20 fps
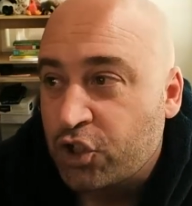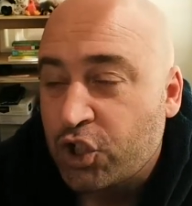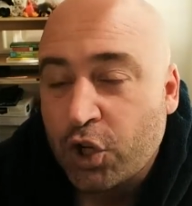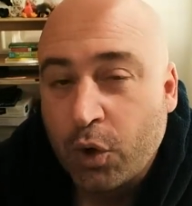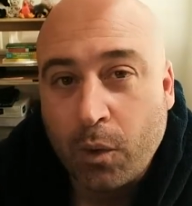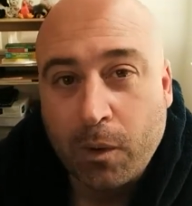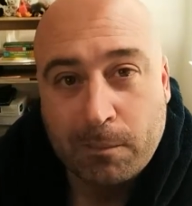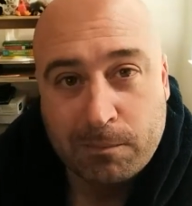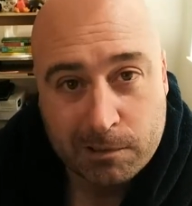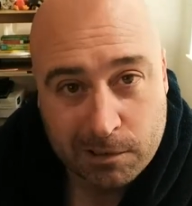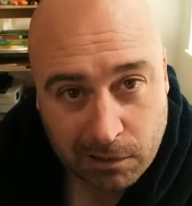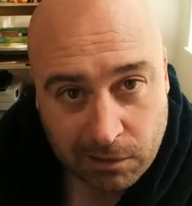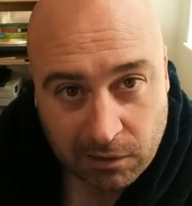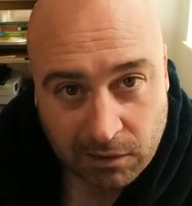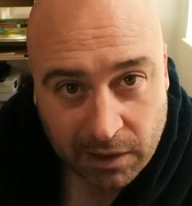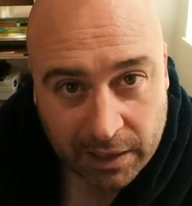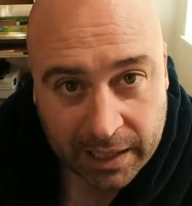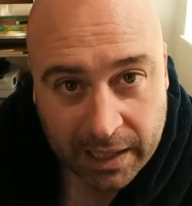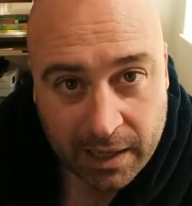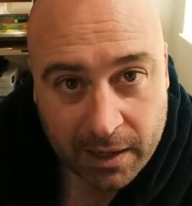So
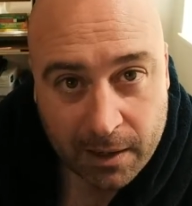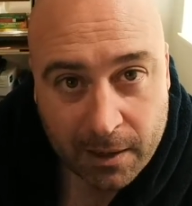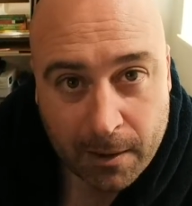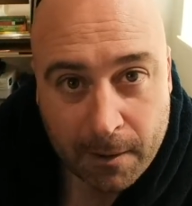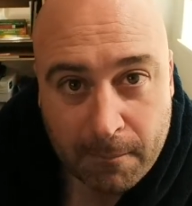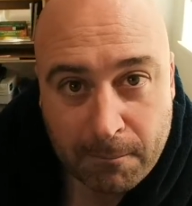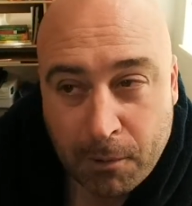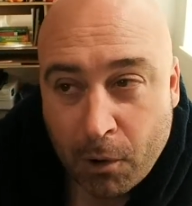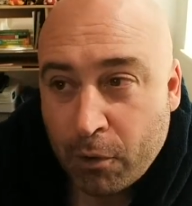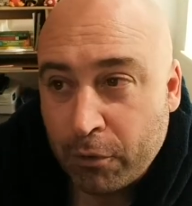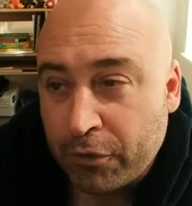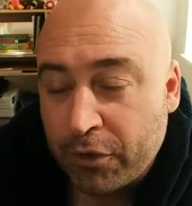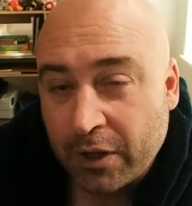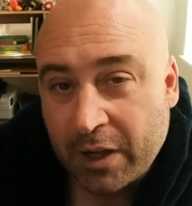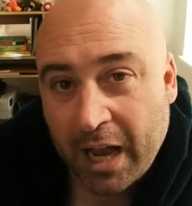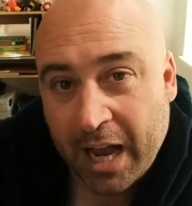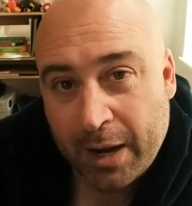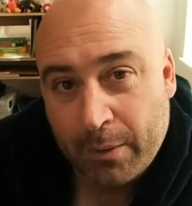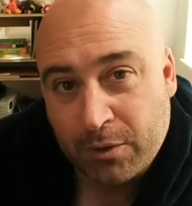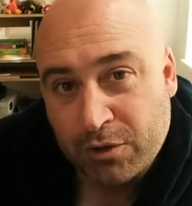absurdly, both the
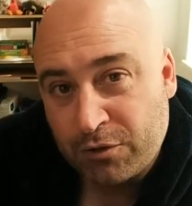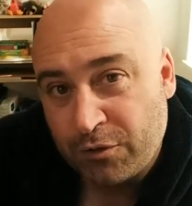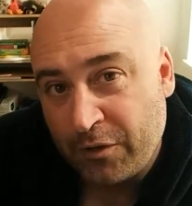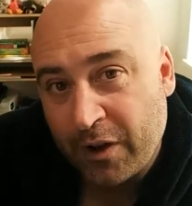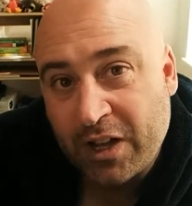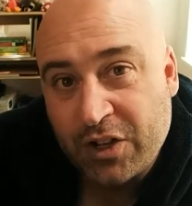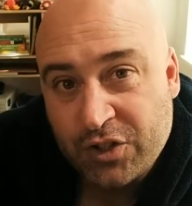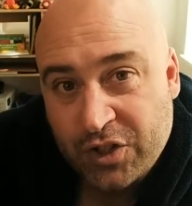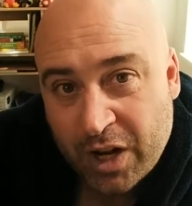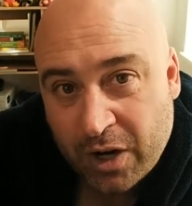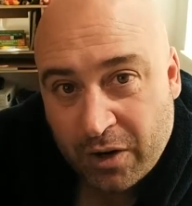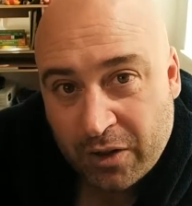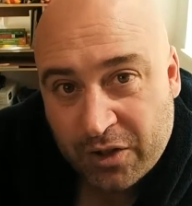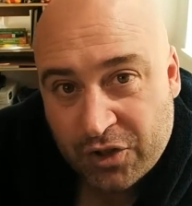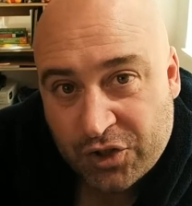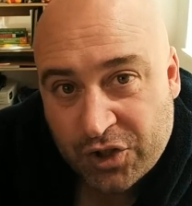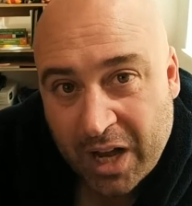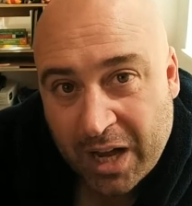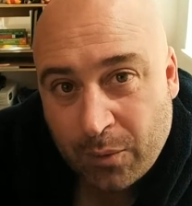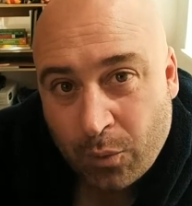guy who was face down on the
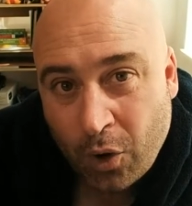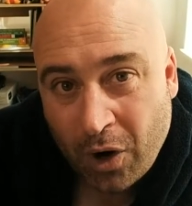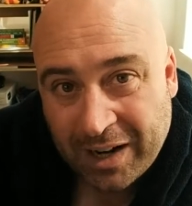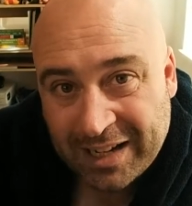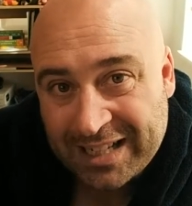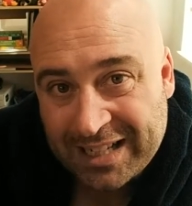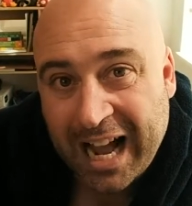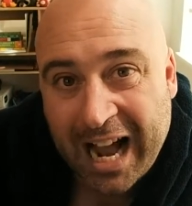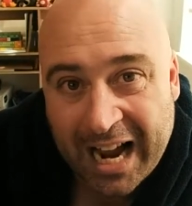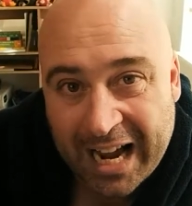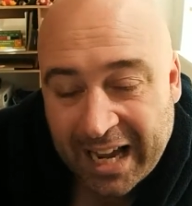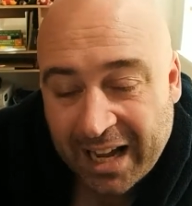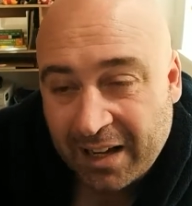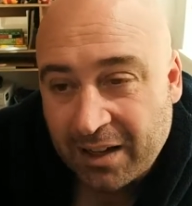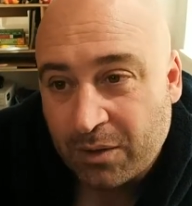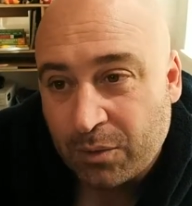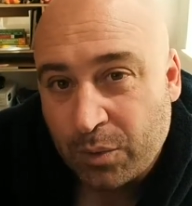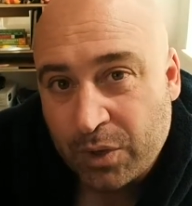sidewalk dying,